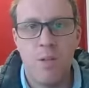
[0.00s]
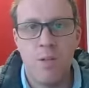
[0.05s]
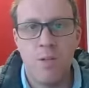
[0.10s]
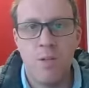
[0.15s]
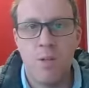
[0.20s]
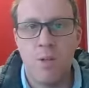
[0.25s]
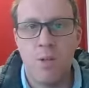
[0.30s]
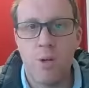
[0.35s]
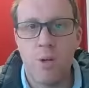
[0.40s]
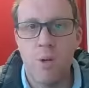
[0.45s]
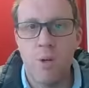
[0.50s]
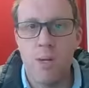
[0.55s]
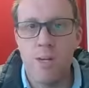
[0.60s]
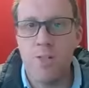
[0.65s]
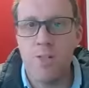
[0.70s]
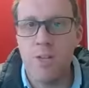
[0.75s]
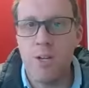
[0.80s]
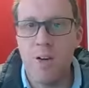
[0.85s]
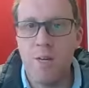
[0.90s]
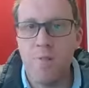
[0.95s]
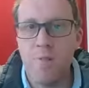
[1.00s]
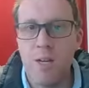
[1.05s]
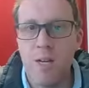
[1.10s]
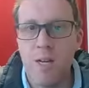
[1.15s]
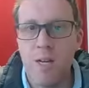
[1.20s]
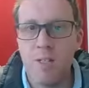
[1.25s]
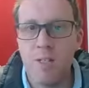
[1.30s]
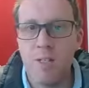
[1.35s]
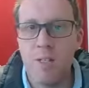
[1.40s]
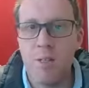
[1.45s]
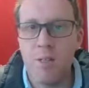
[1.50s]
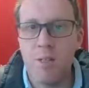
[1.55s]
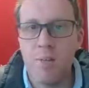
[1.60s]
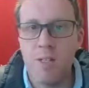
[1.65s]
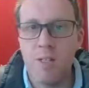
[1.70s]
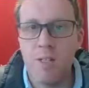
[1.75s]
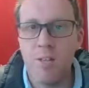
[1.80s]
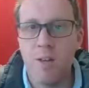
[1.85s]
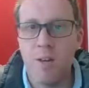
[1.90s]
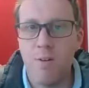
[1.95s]
So the question I've been asking
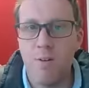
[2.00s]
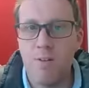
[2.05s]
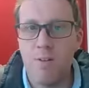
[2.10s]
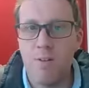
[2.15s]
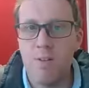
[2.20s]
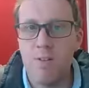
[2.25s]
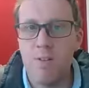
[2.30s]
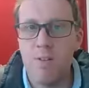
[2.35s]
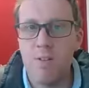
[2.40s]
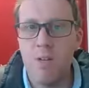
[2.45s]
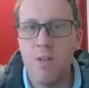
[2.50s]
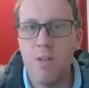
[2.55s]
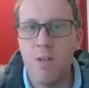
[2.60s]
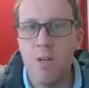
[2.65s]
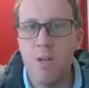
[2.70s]
myself is,